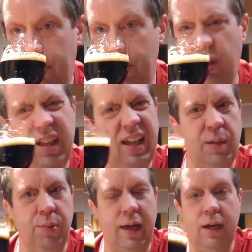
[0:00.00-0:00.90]
Certainly
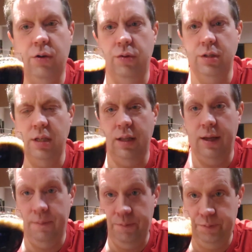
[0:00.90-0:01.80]
getting the blackcurrant in
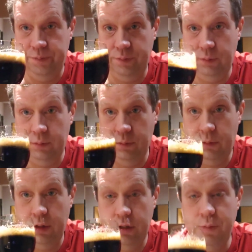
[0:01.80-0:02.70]
there.
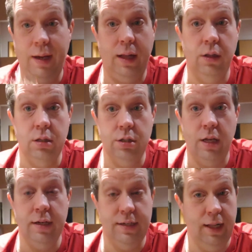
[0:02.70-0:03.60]
Smells
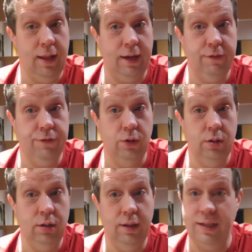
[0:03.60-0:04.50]

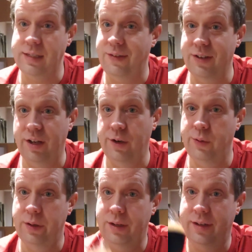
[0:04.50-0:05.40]
delightful. Let's have a
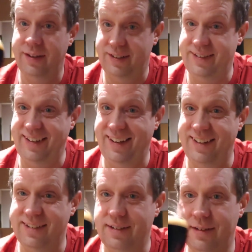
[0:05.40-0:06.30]
go.
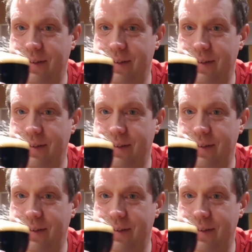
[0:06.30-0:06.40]
Cheers.